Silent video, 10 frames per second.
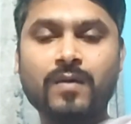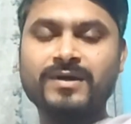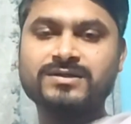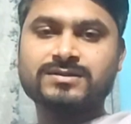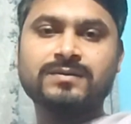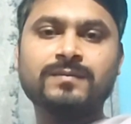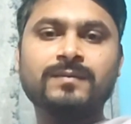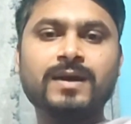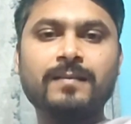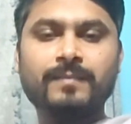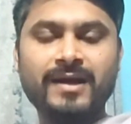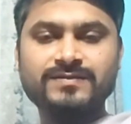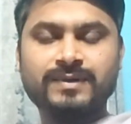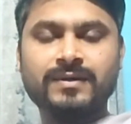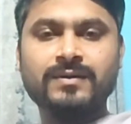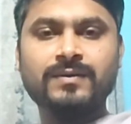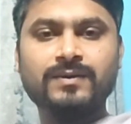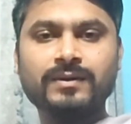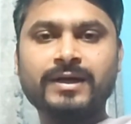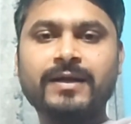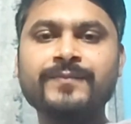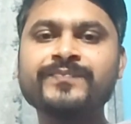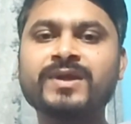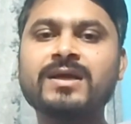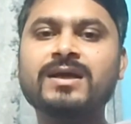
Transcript: economics management. All right.